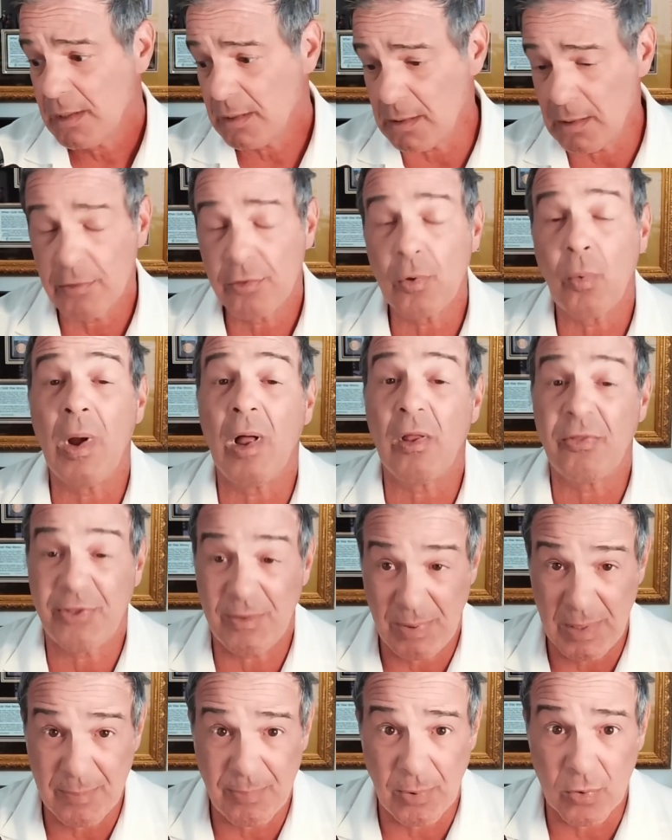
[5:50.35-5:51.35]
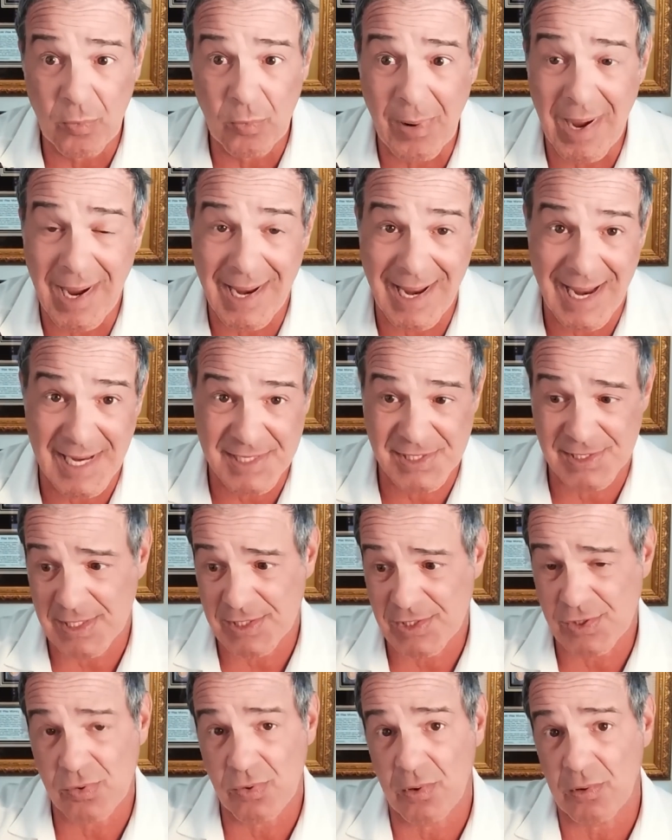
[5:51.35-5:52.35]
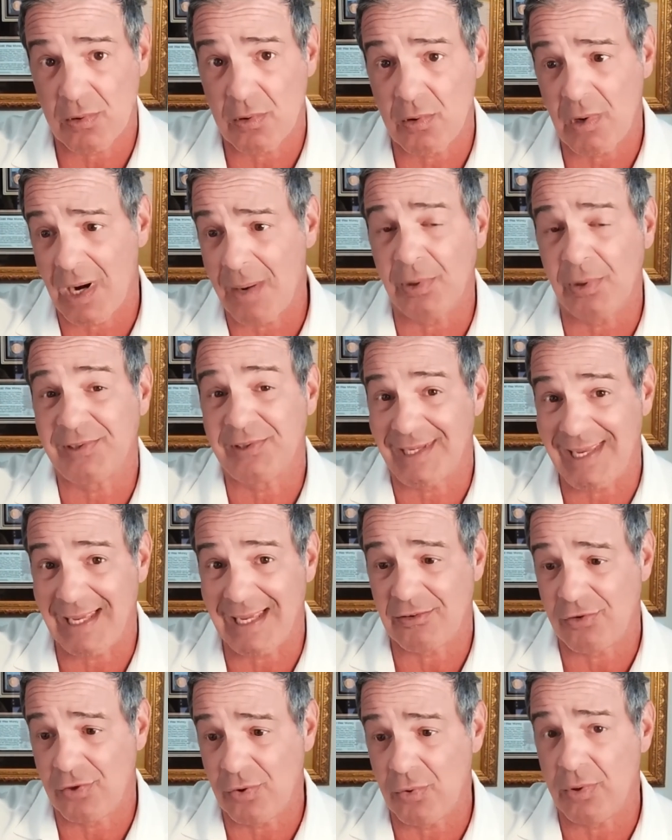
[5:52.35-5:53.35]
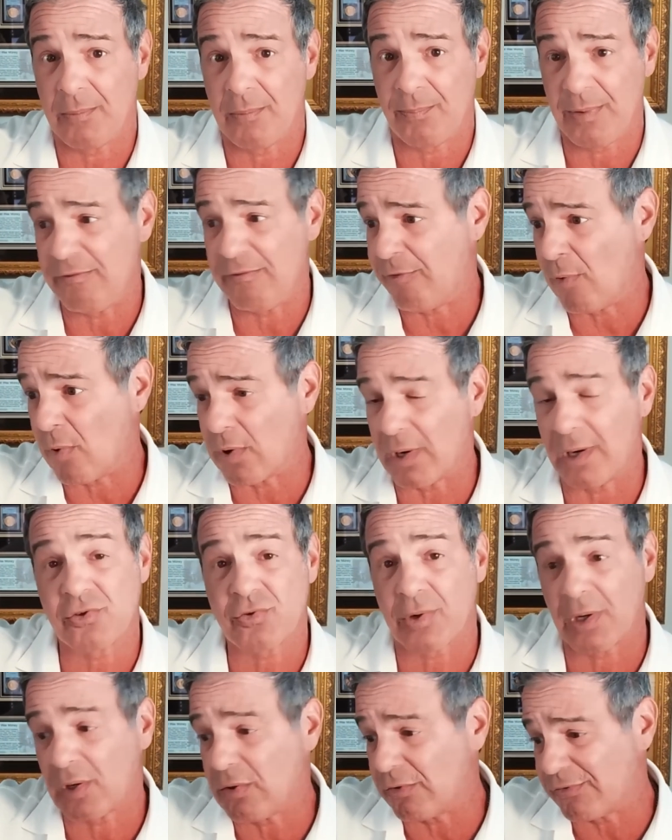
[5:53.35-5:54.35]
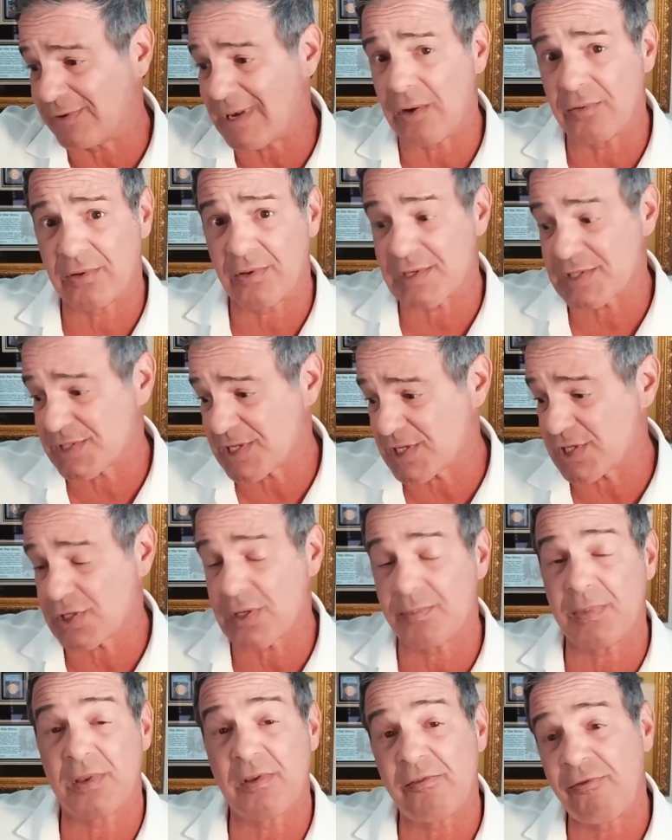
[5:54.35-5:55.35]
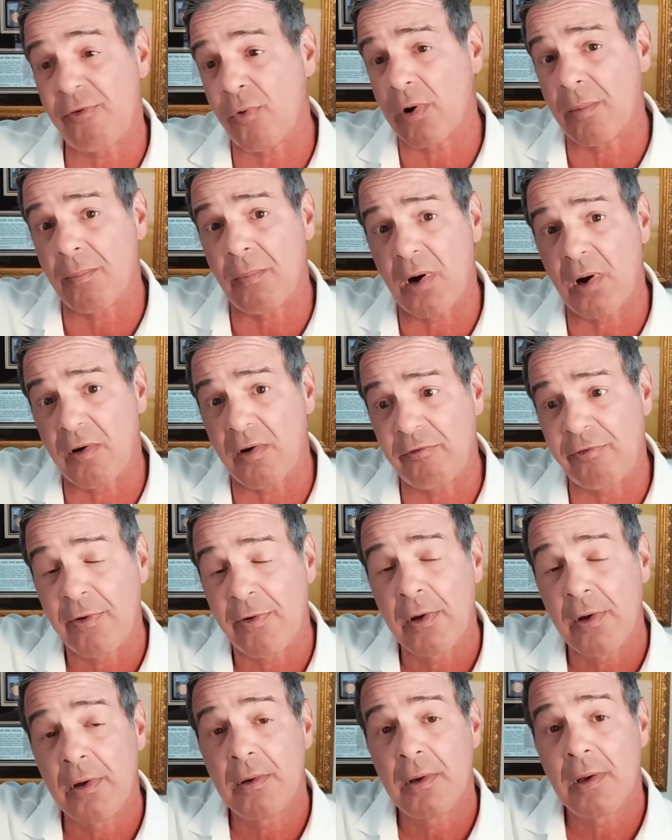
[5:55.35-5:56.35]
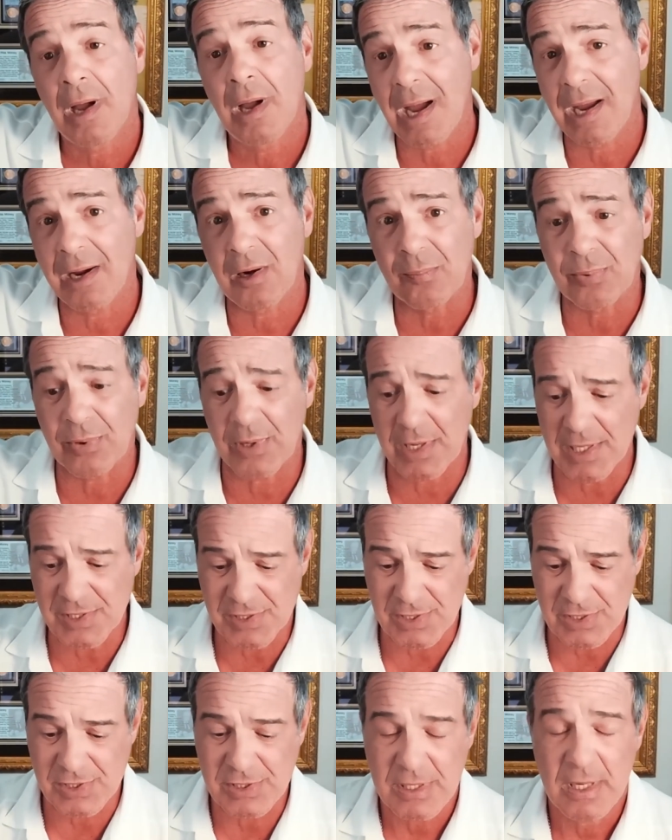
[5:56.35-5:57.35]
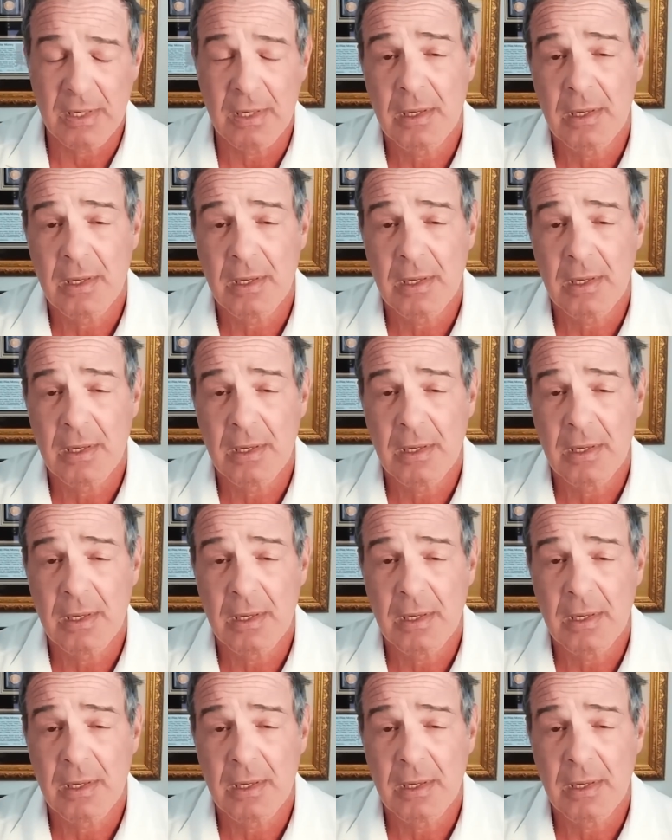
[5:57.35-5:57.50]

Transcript: The wealthy people who buy assets who are able to get to it before it trickles down to the system in the form of higher prices.